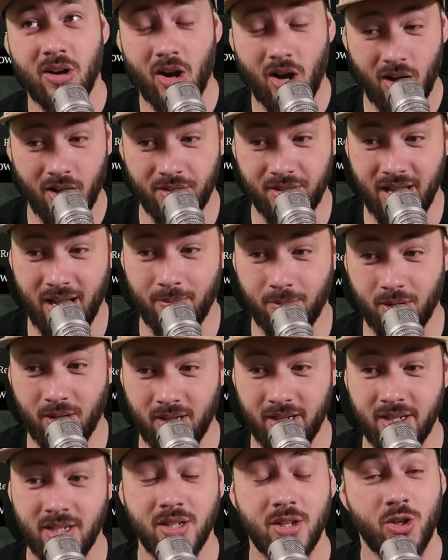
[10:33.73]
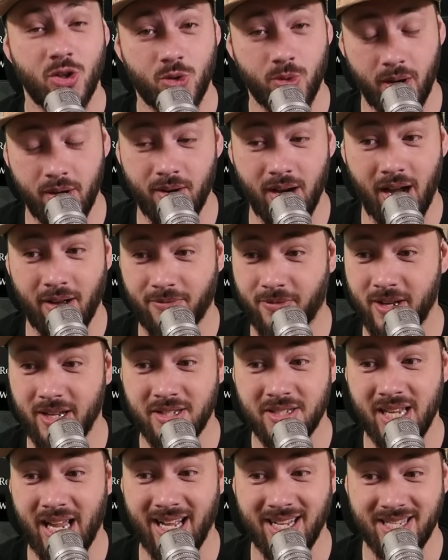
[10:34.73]
on the amulet, greater
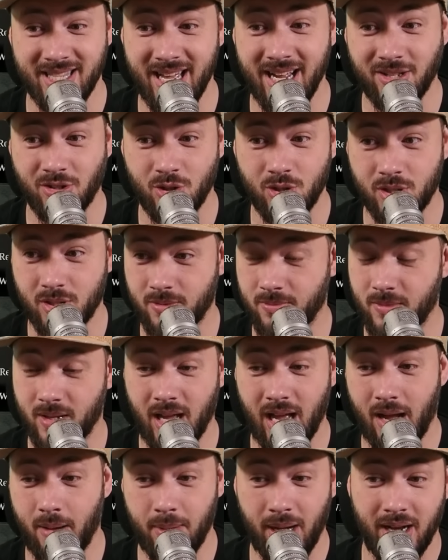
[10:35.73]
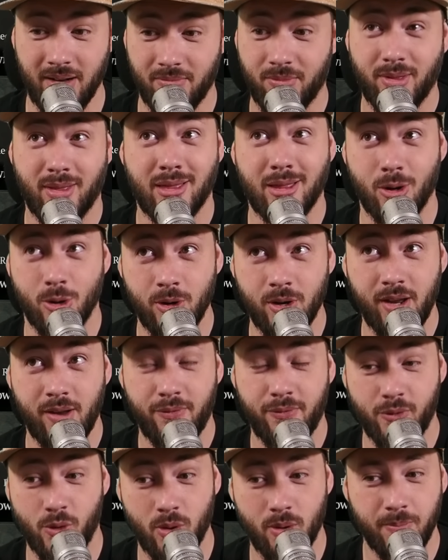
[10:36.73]
affix, as that just, I'm at
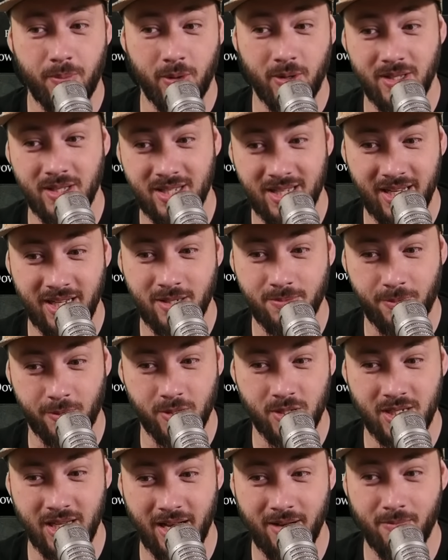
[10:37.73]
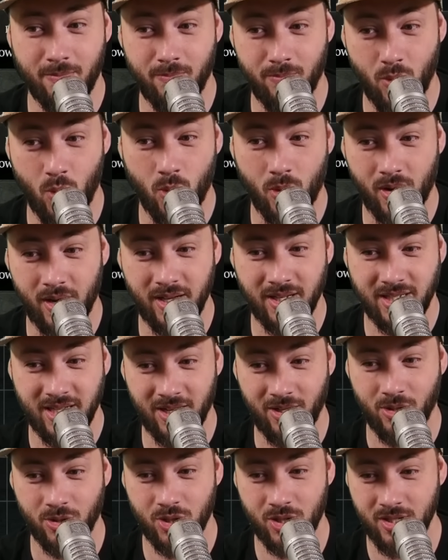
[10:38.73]
34.6% more
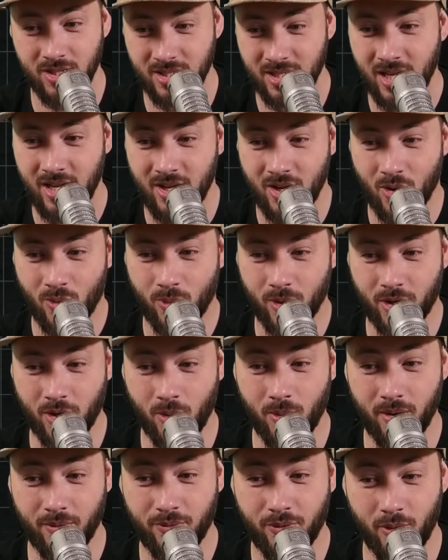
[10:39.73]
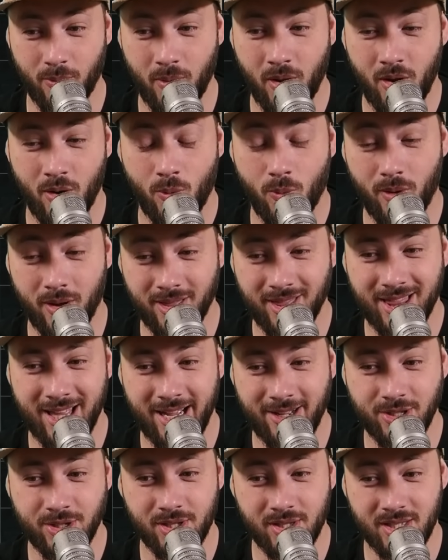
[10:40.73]
intelligence. We're going from
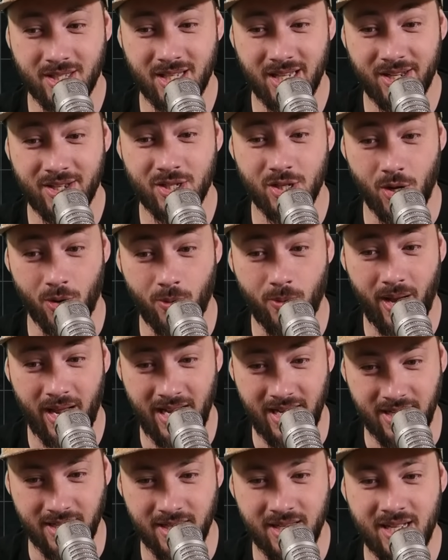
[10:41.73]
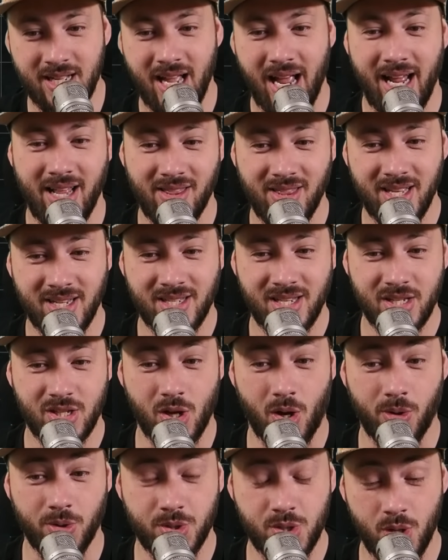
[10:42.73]
1,608. And this is
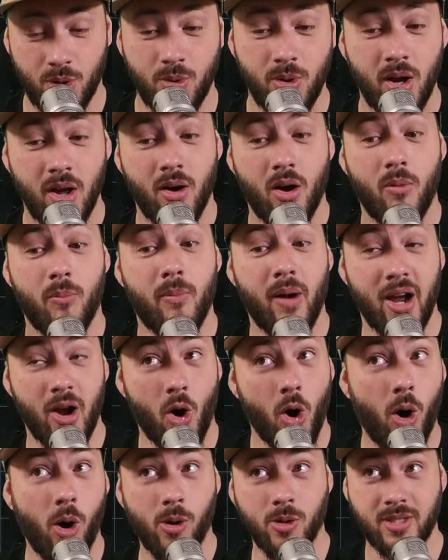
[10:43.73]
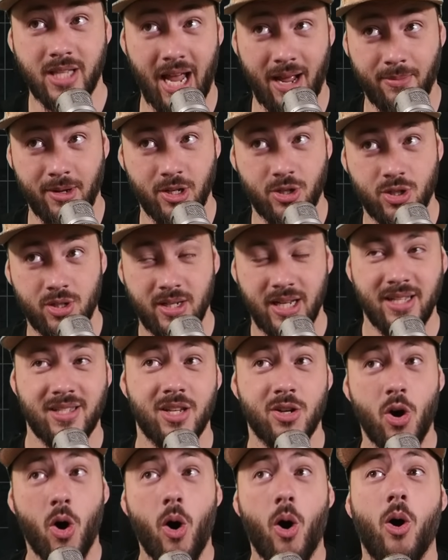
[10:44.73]
also my all damage. It's
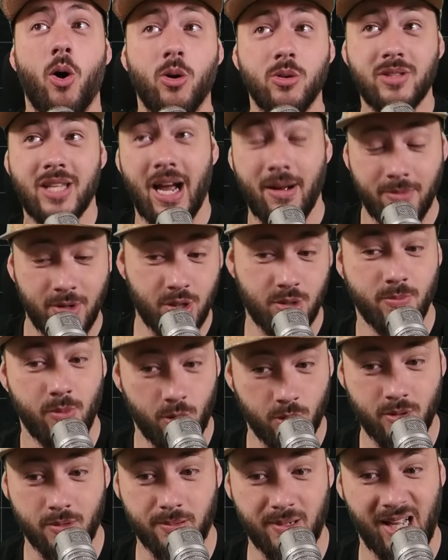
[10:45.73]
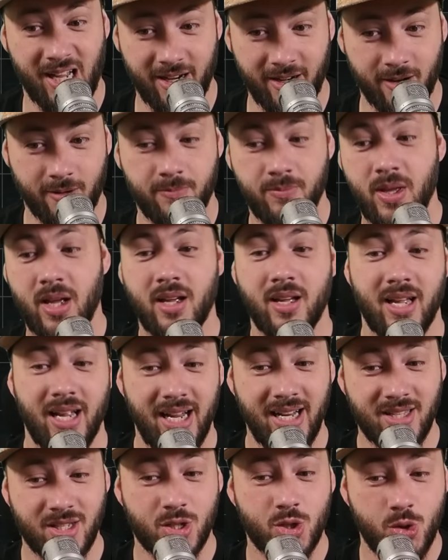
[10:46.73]
an all damage multiplier.
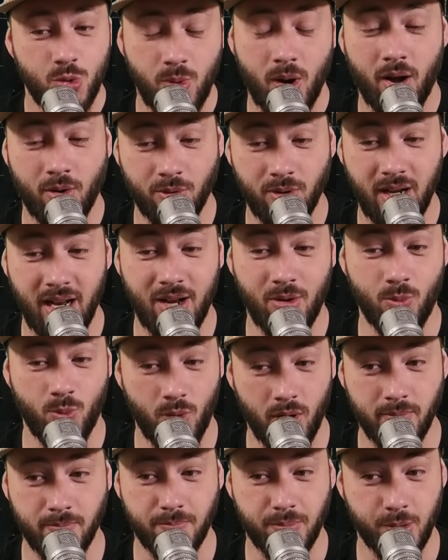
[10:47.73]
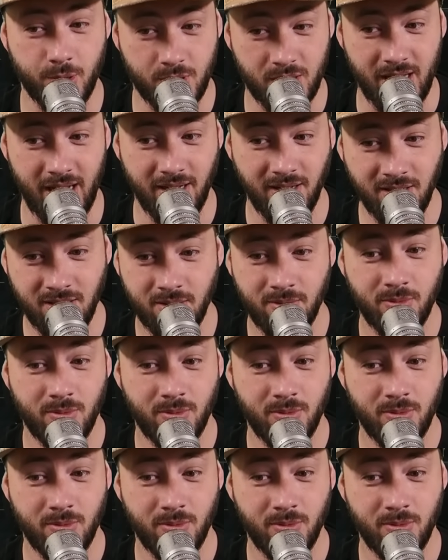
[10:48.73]
It's 201%.